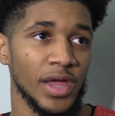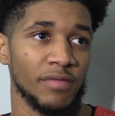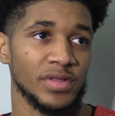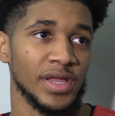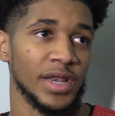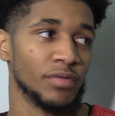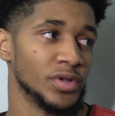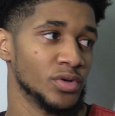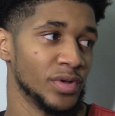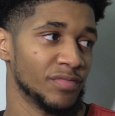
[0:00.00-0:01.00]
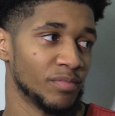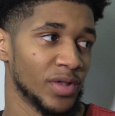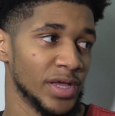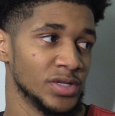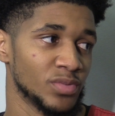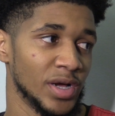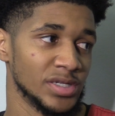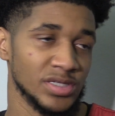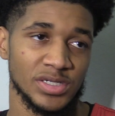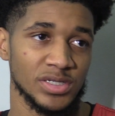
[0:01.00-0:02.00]
everything that we do, even
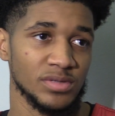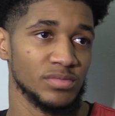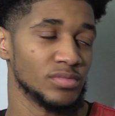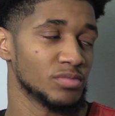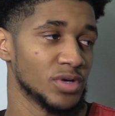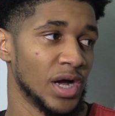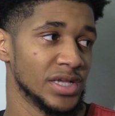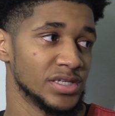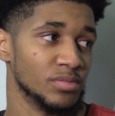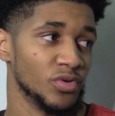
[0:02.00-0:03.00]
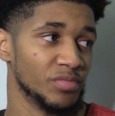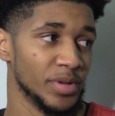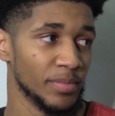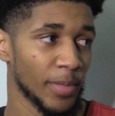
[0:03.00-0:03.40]
plays-wise, is just constant movement.